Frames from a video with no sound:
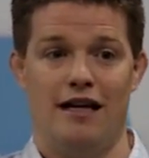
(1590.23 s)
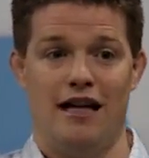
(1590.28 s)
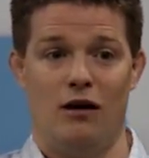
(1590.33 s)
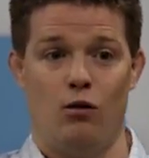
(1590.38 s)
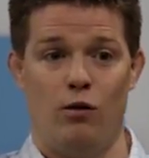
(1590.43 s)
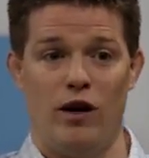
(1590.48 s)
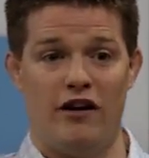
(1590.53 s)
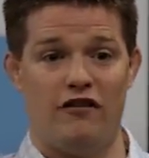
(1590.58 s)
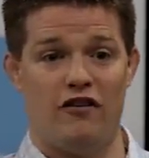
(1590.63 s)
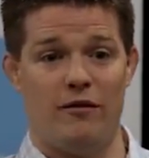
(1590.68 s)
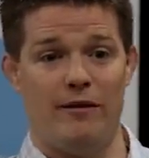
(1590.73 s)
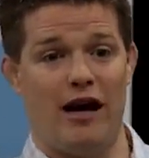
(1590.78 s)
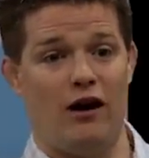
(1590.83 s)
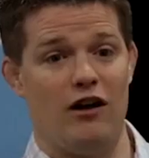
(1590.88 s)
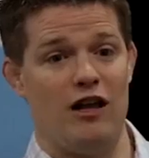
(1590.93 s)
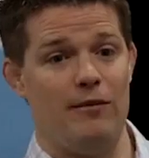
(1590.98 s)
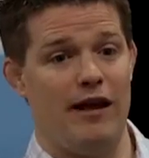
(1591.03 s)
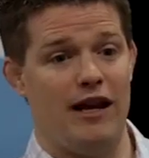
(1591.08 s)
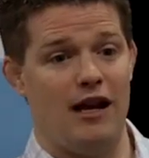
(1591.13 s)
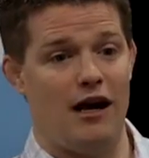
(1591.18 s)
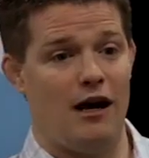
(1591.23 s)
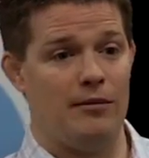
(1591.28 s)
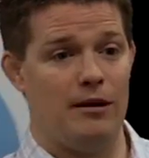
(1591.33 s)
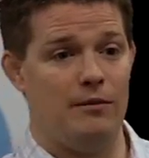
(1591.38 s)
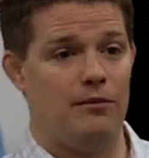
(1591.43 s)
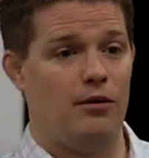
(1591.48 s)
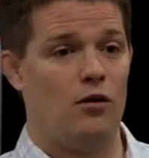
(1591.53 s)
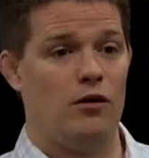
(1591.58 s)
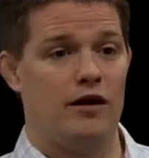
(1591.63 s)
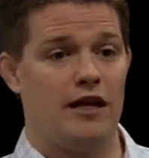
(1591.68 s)
In a week from now, he may not be
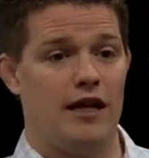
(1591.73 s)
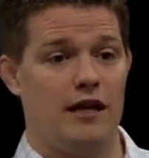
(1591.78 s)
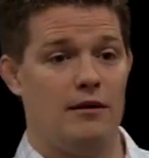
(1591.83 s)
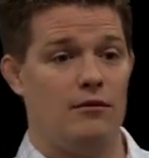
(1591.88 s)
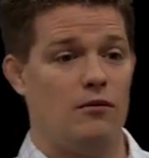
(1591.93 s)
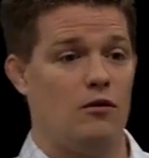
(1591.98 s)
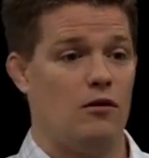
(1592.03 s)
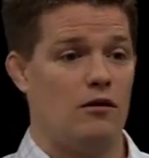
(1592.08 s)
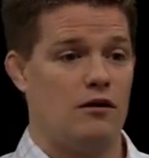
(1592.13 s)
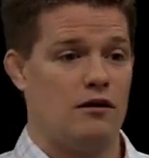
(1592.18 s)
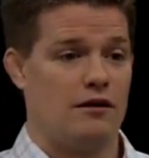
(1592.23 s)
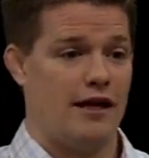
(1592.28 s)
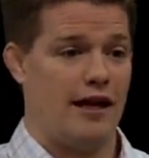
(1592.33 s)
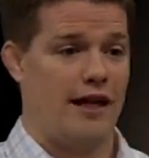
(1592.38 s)
bowling anymore.